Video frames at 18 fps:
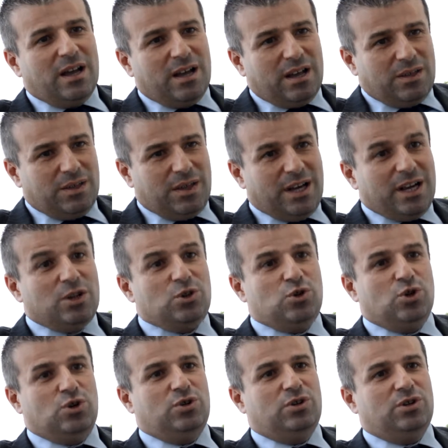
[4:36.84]
the
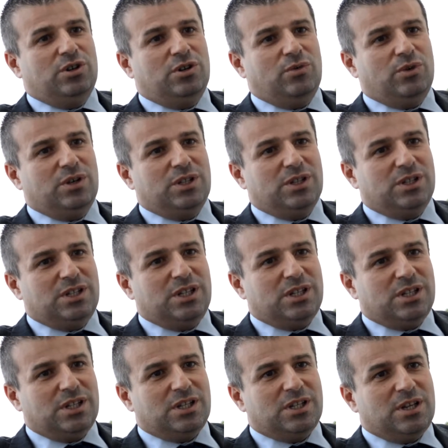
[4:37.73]
region, which is
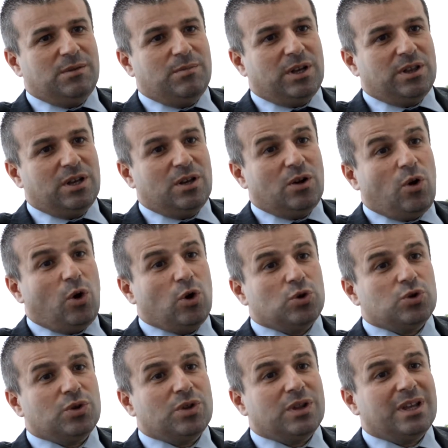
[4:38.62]
GCC, but
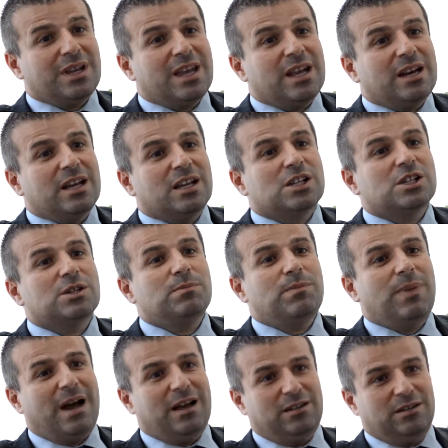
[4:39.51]
also they can
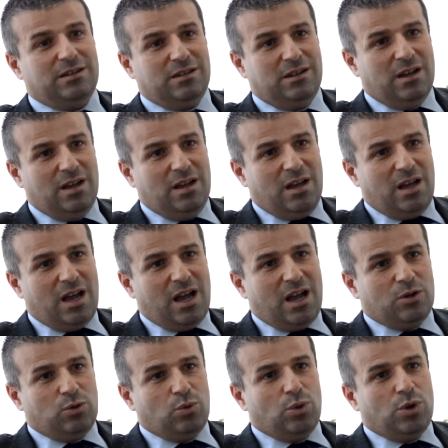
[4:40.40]
expand
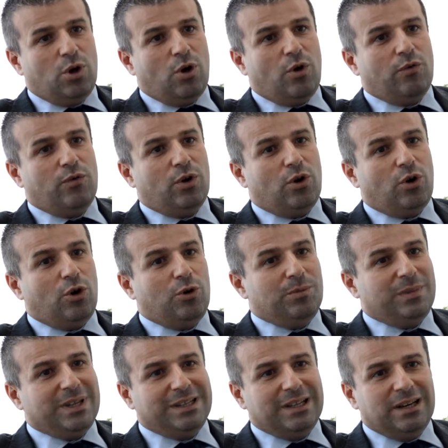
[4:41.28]
to the overall
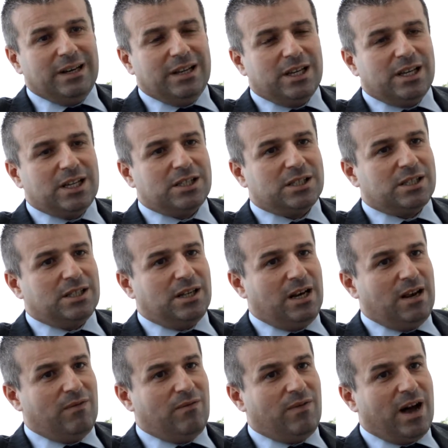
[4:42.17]
Middle East,
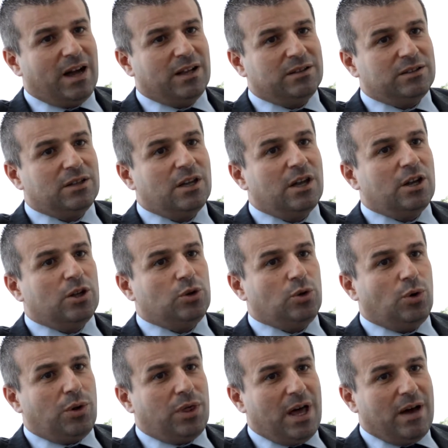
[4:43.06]
Levant,
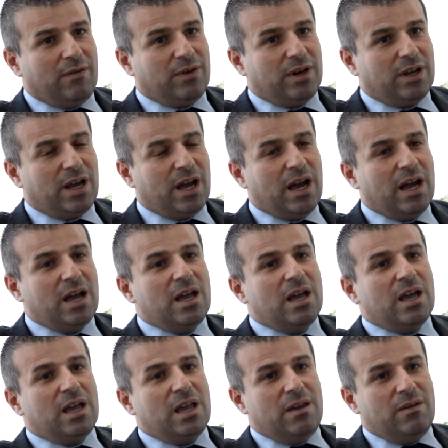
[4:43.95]
North Africa,
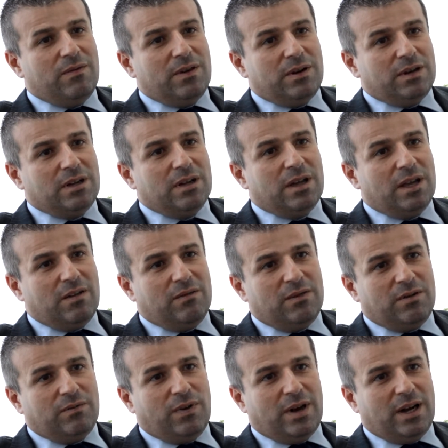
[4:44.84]
even
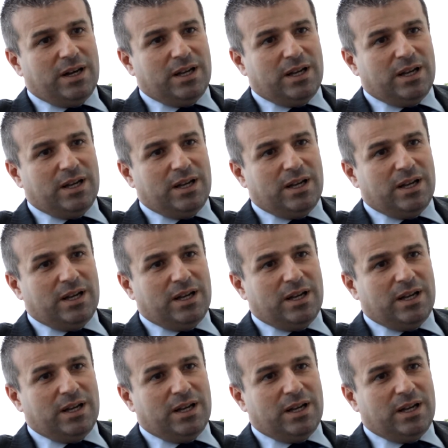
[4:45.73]
Far